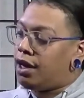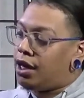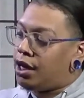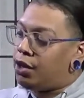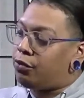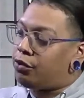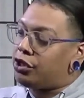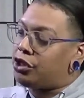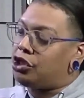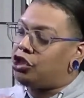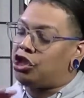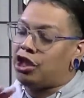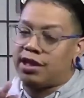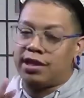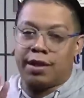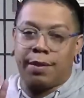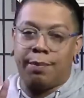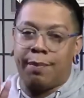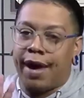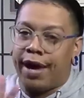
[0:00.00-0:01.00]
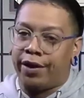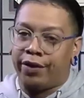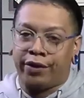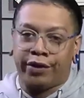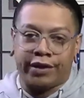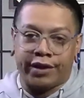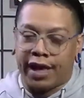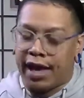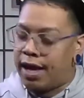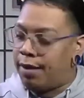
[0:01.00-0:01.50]
It was just a matter
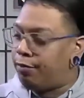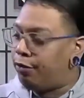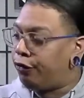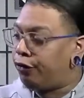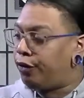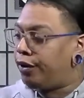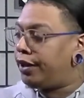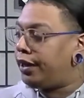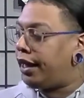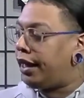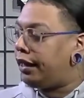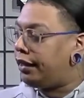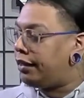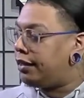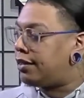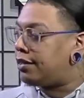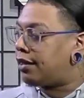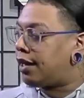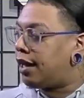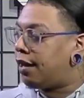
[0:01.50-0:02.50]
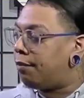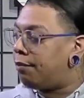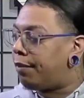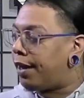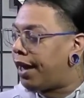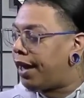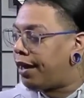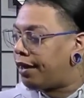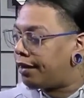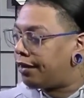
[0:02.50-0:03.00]
of time before the 80s came
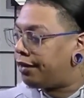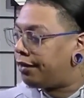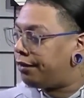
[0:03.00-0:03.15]
back.